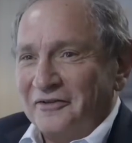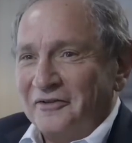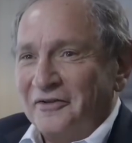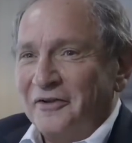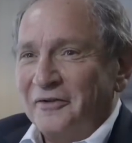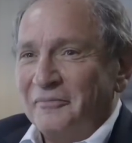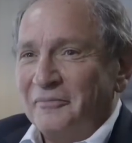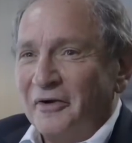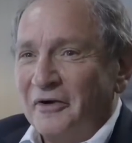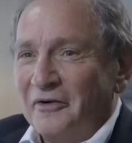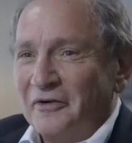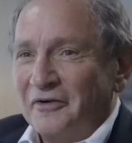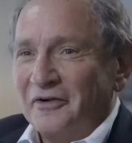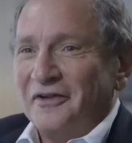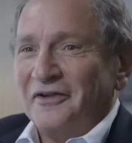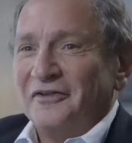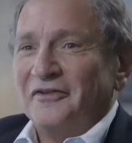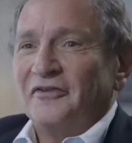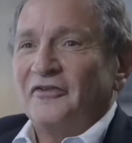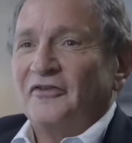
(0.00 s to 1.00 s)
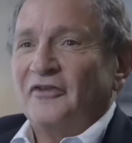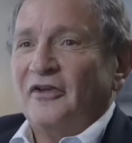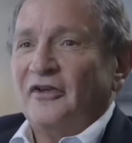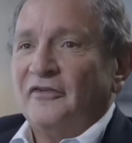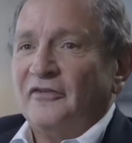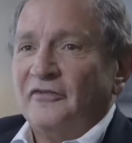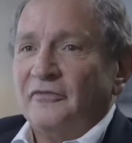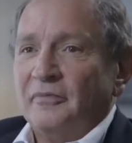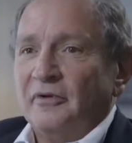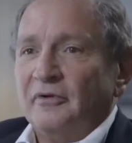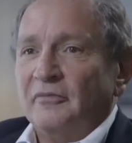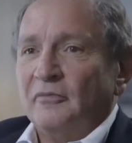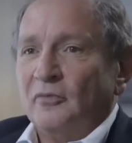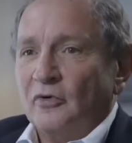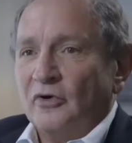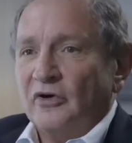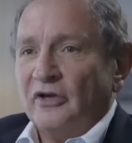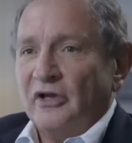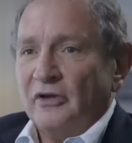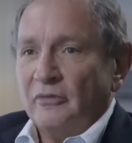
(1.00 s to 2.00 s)
The Americans have been
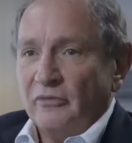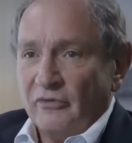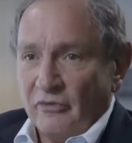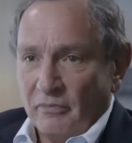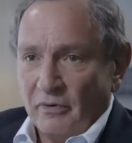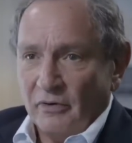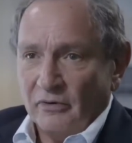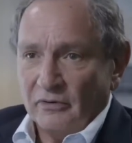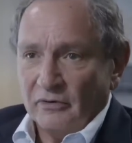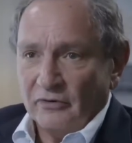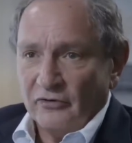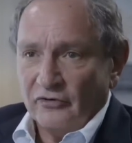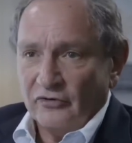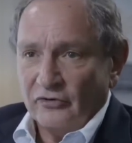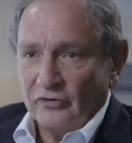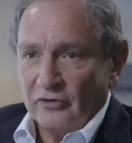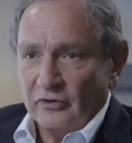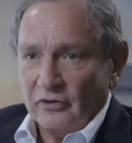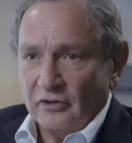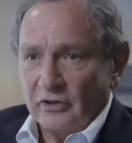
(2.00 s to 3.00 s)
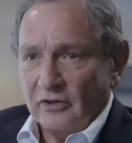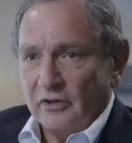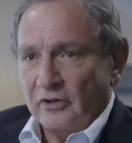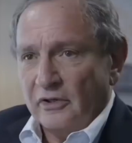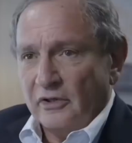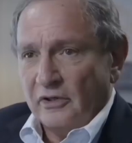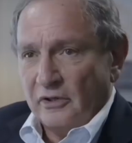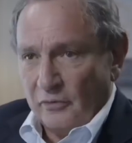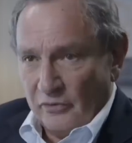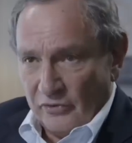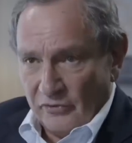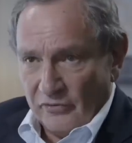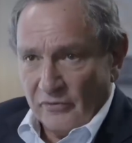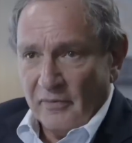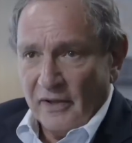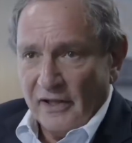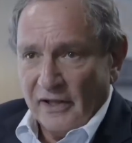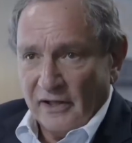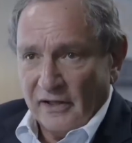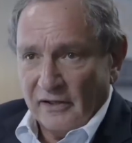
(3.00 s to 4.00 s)
working with the Poles, with the
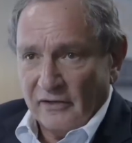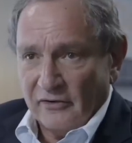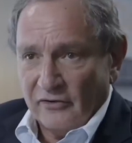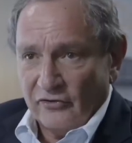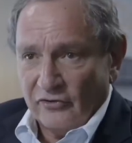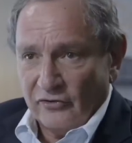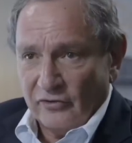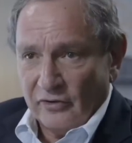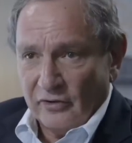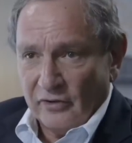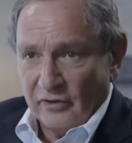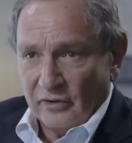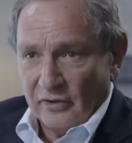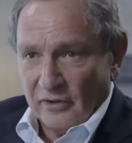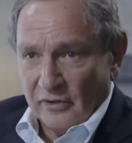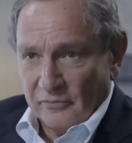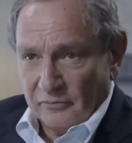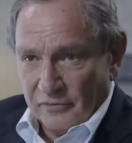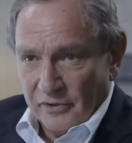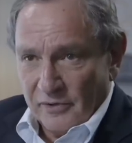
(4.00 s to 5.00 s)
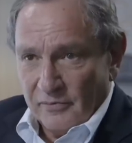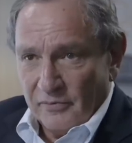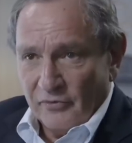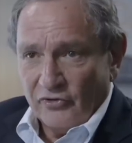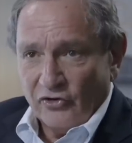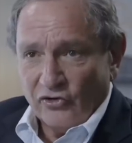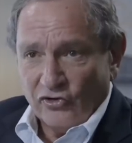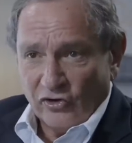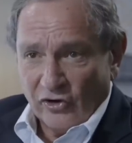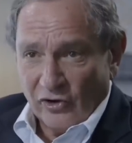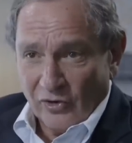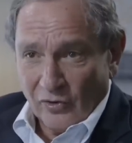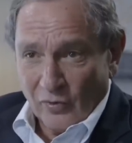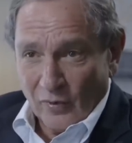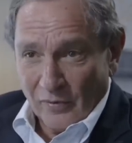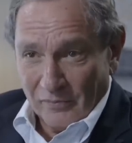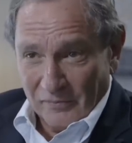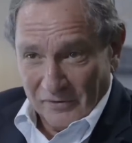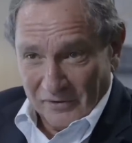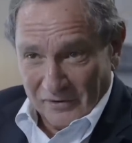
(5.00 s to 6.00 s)
Romanians, pre-positioning
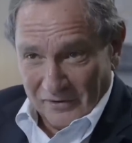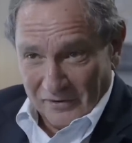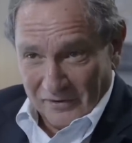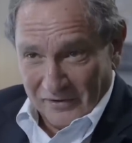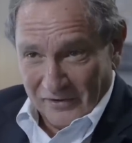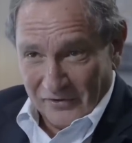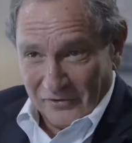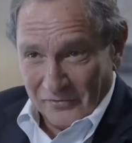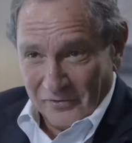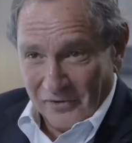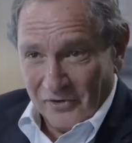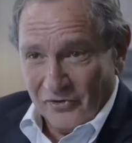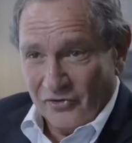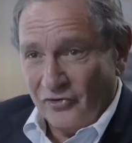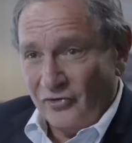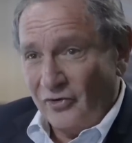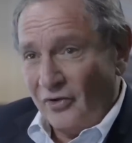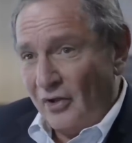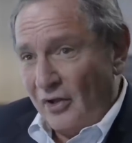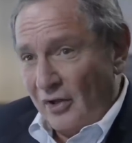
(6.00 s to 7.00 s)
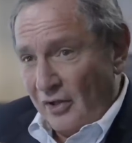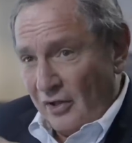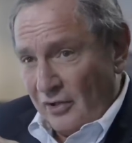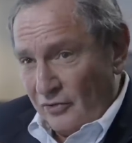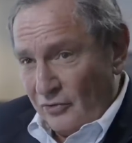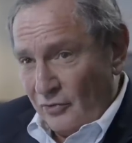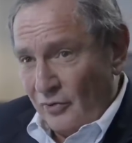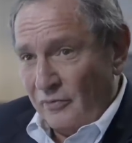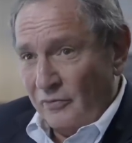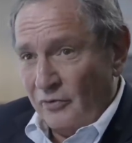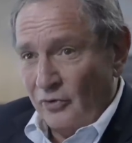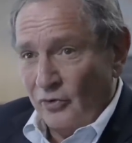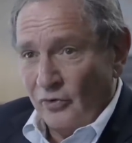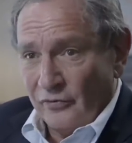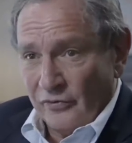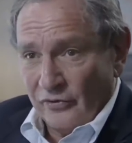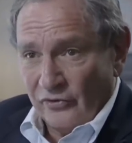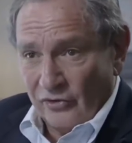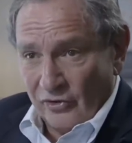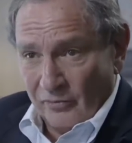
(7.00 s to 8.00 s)
equipment in this region, doing
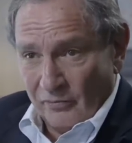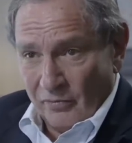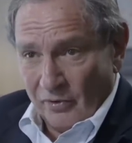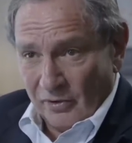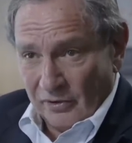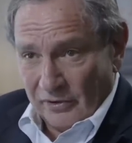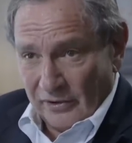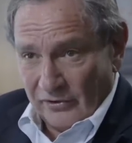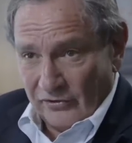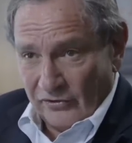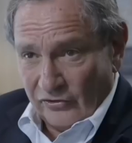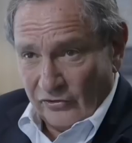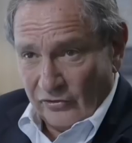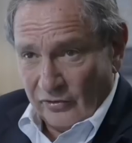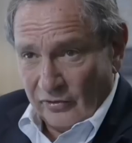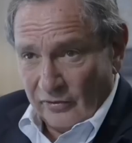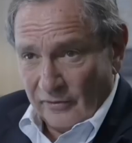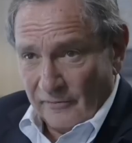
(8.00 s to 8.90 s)
maneuvers in the Baltics.